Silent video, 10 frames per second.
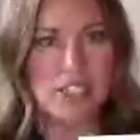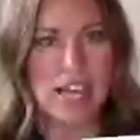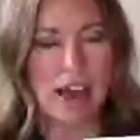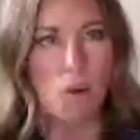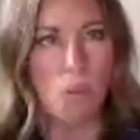
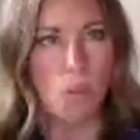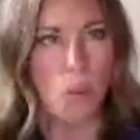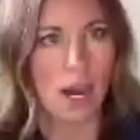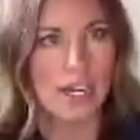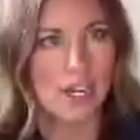that
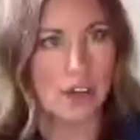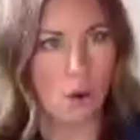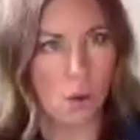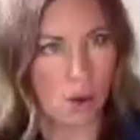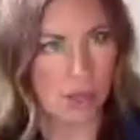one
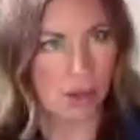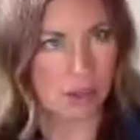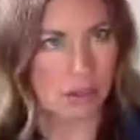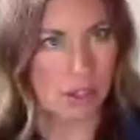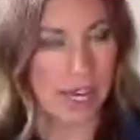
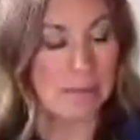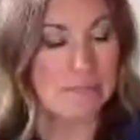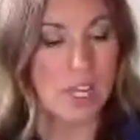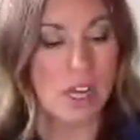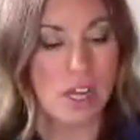oil,
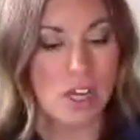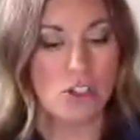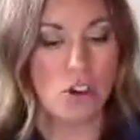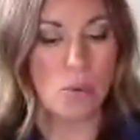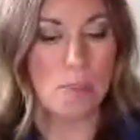okay?
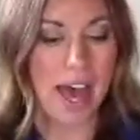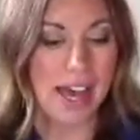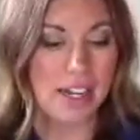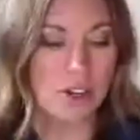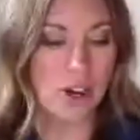So
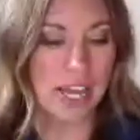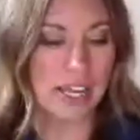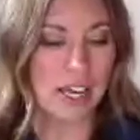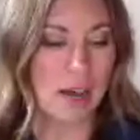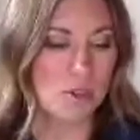
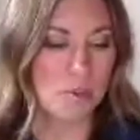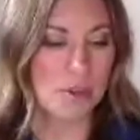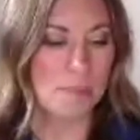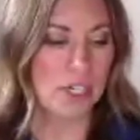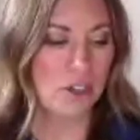Petitgrain comes from
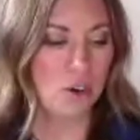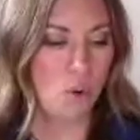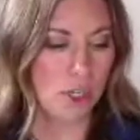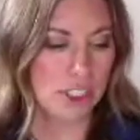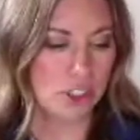the bitter
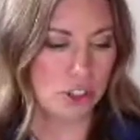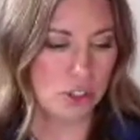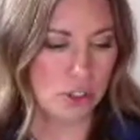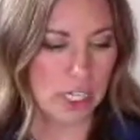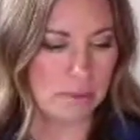orange
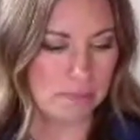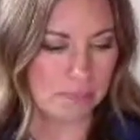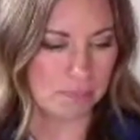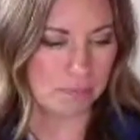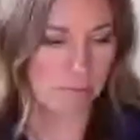tree.
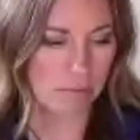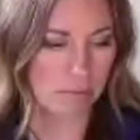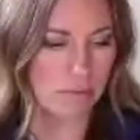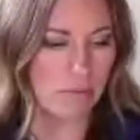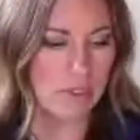
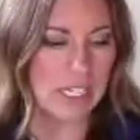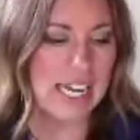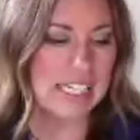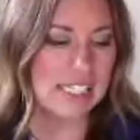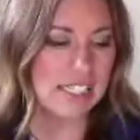
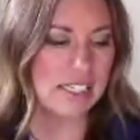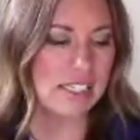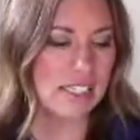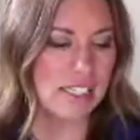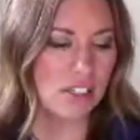It's
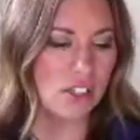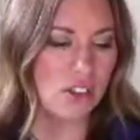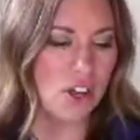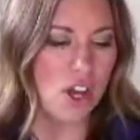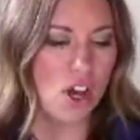
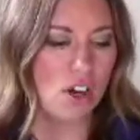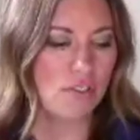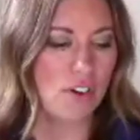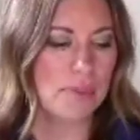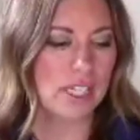distilled
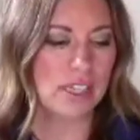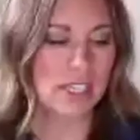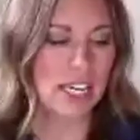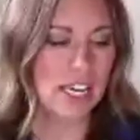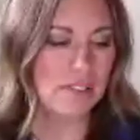from the
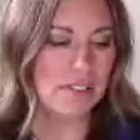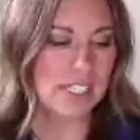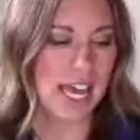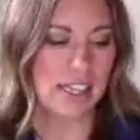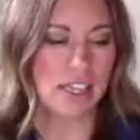leaves
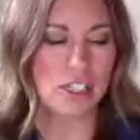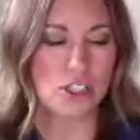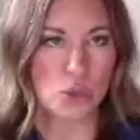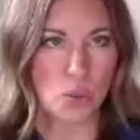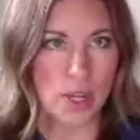and the
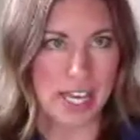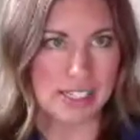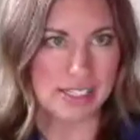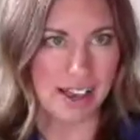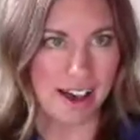
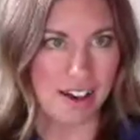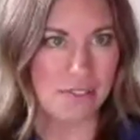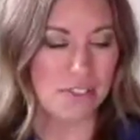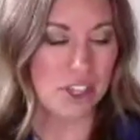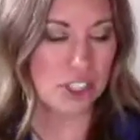twigs
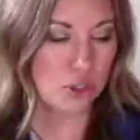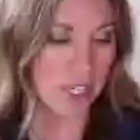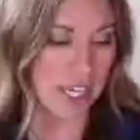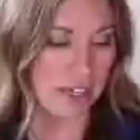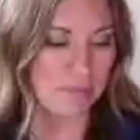of the
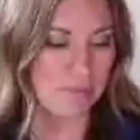tree.